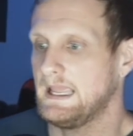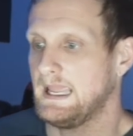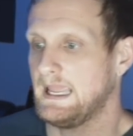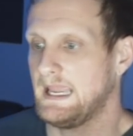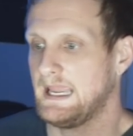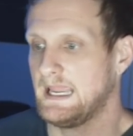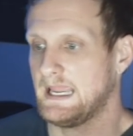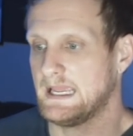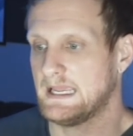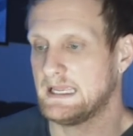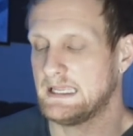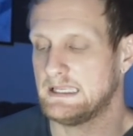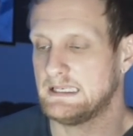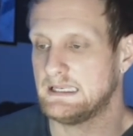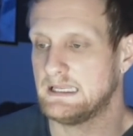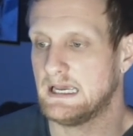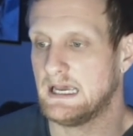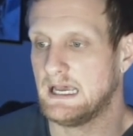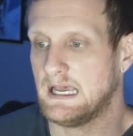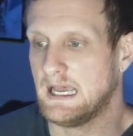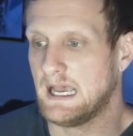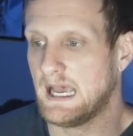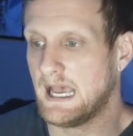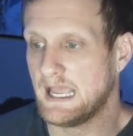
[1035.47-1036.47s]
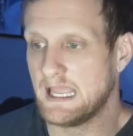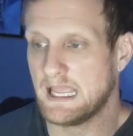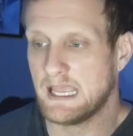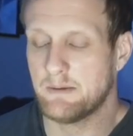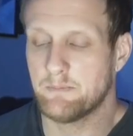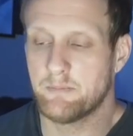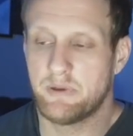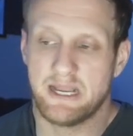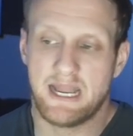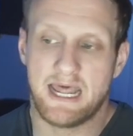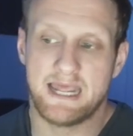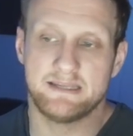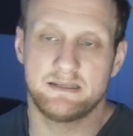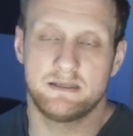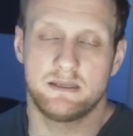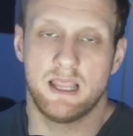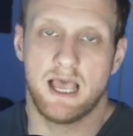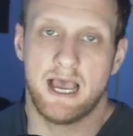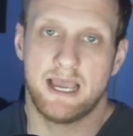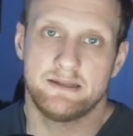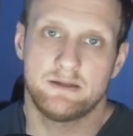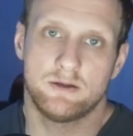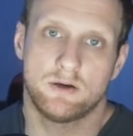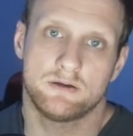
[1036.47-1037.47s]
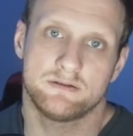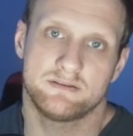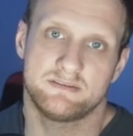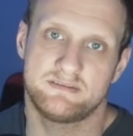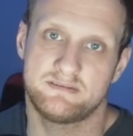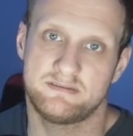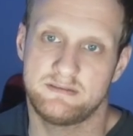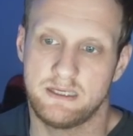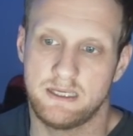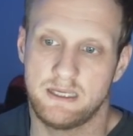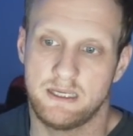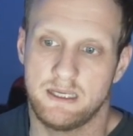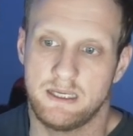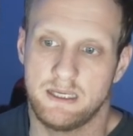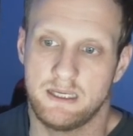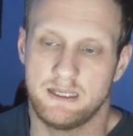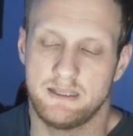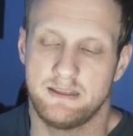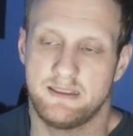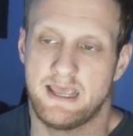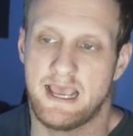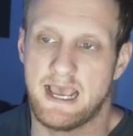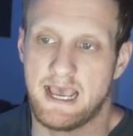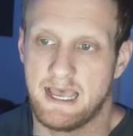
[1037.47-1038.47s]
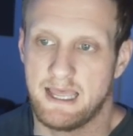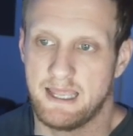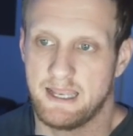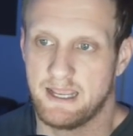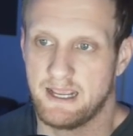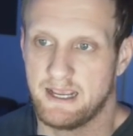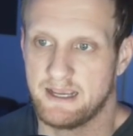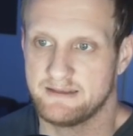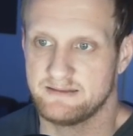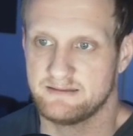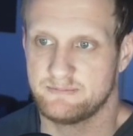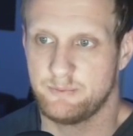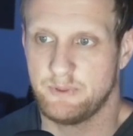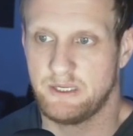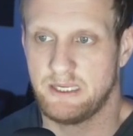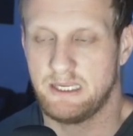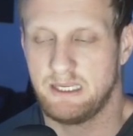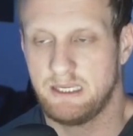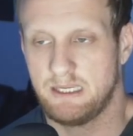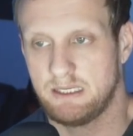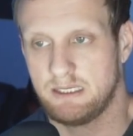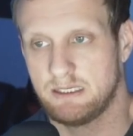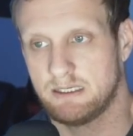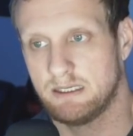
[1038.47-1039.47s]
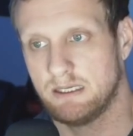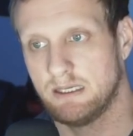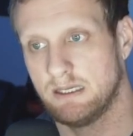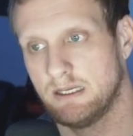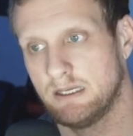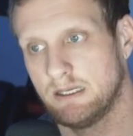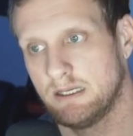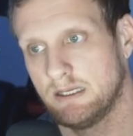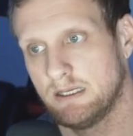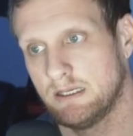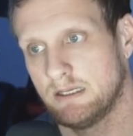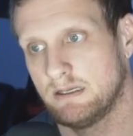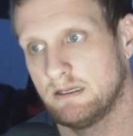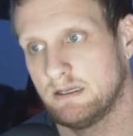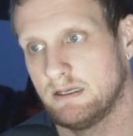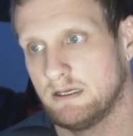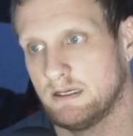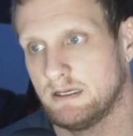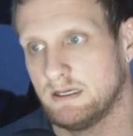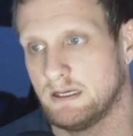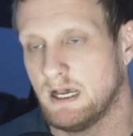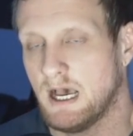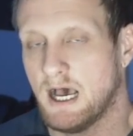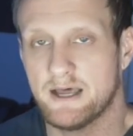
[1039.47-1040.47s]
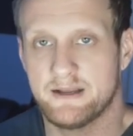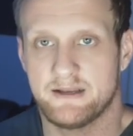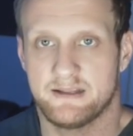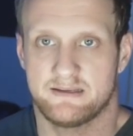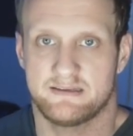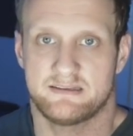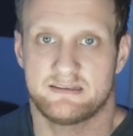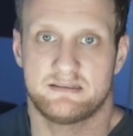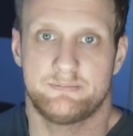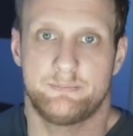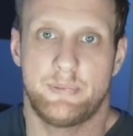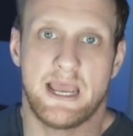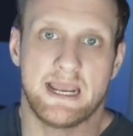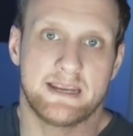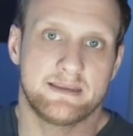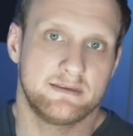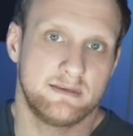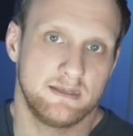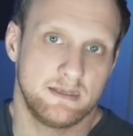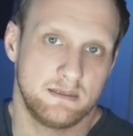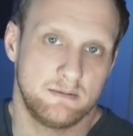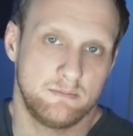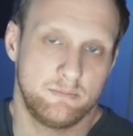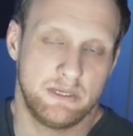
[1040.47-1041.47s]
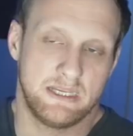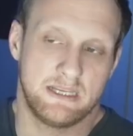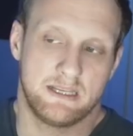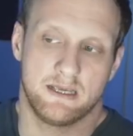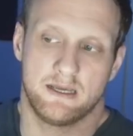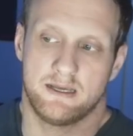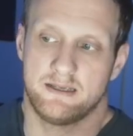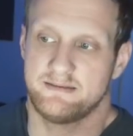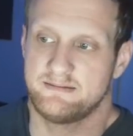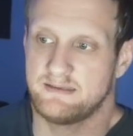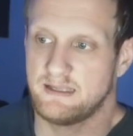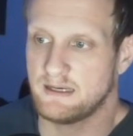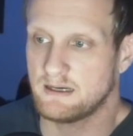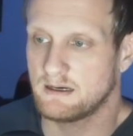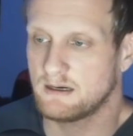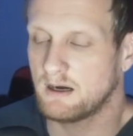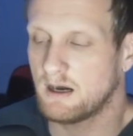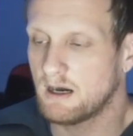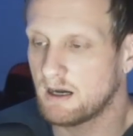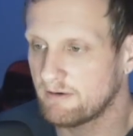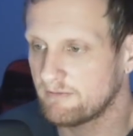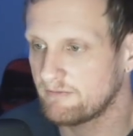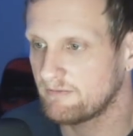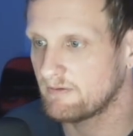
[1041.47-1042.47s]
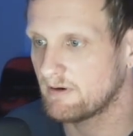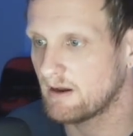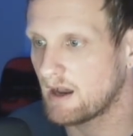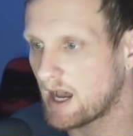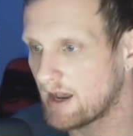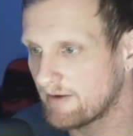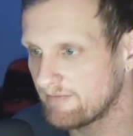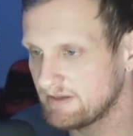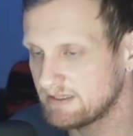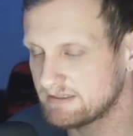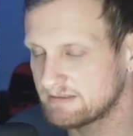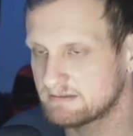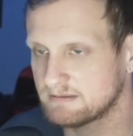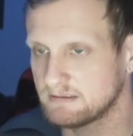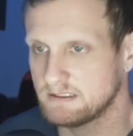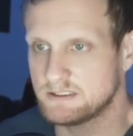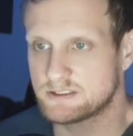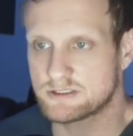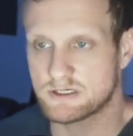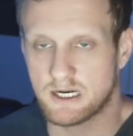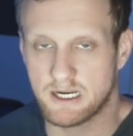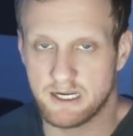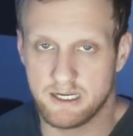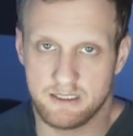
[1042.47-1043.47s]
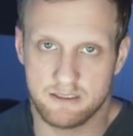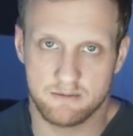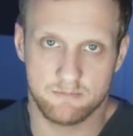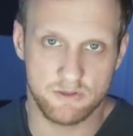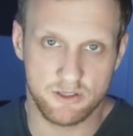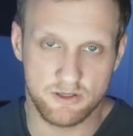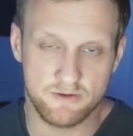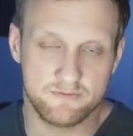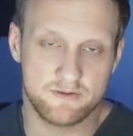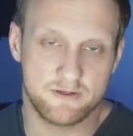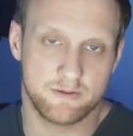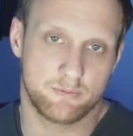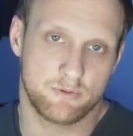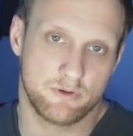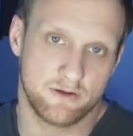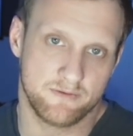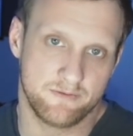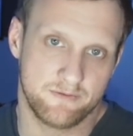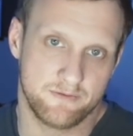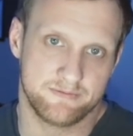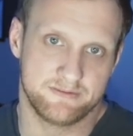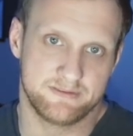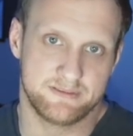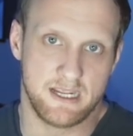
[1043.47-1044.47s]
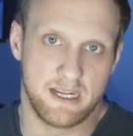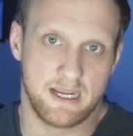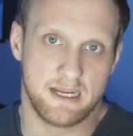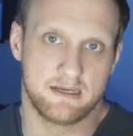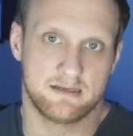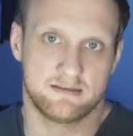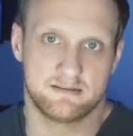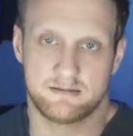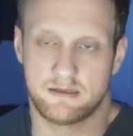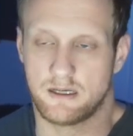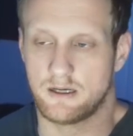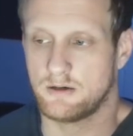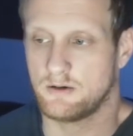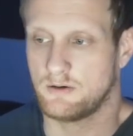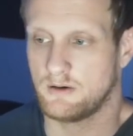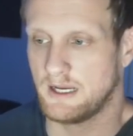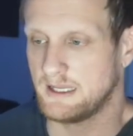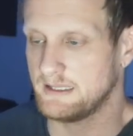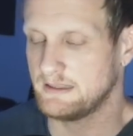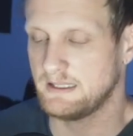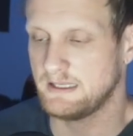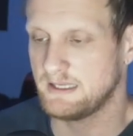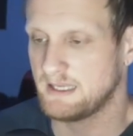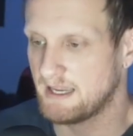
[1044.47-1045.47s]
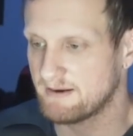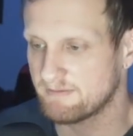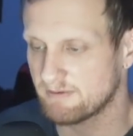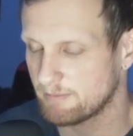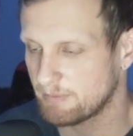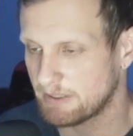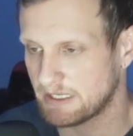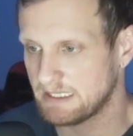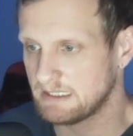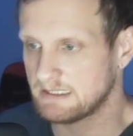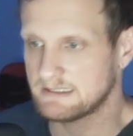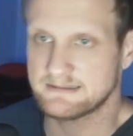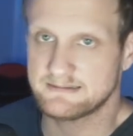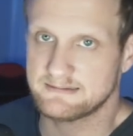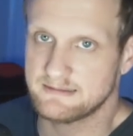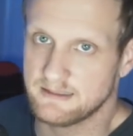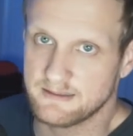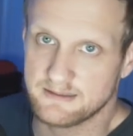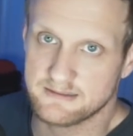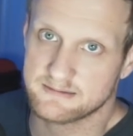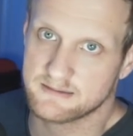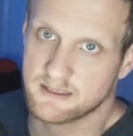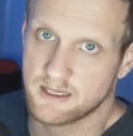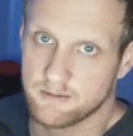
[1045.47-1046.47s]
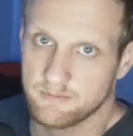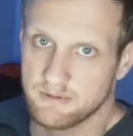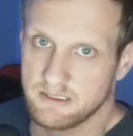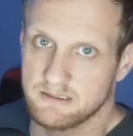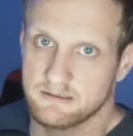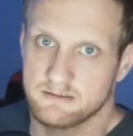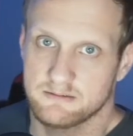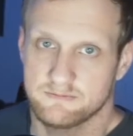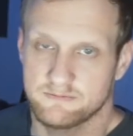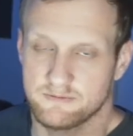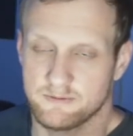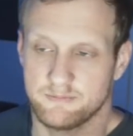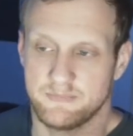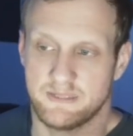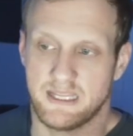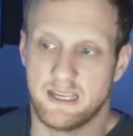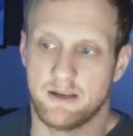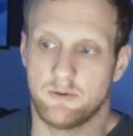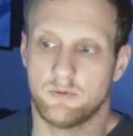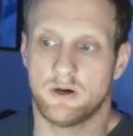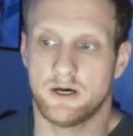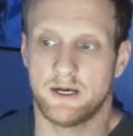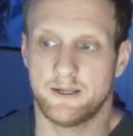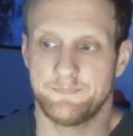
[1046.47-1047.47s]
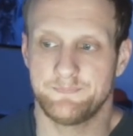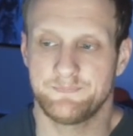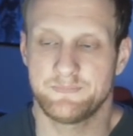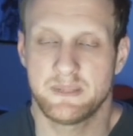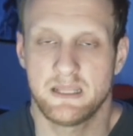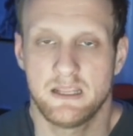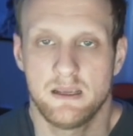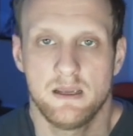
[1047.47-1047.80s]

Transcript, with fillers: and uh, I but I I don't see that as being uh, unexpected because they are ov- obviously trying to move to proof of stake. So I think everybody could see this coming from day one.